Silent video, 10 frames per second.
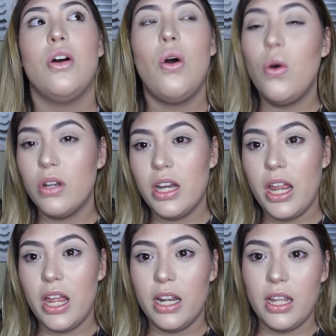hold it
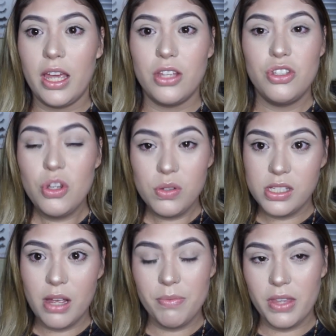in, like, do
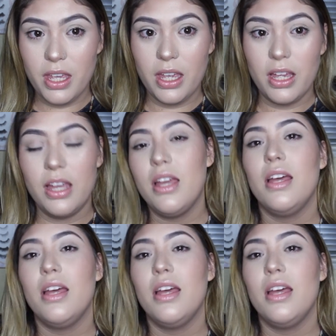something?